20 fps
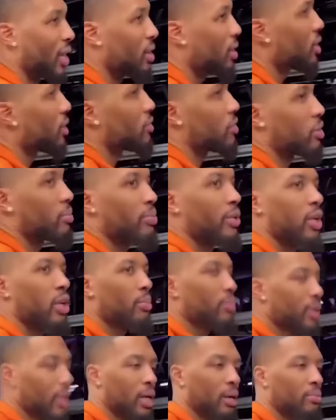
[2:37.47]
love Sabrina,
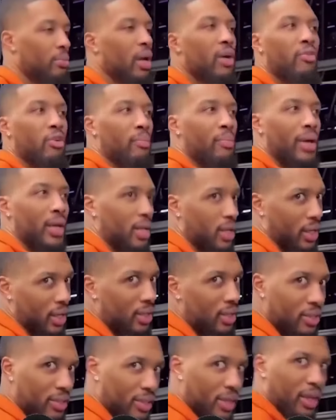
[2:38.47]
but I've never been
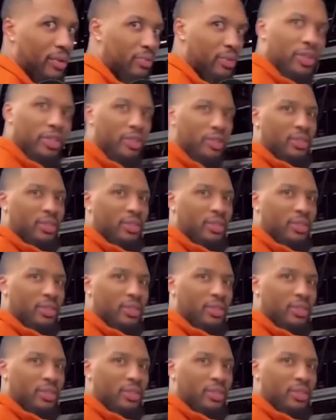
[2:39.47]
against Steph in the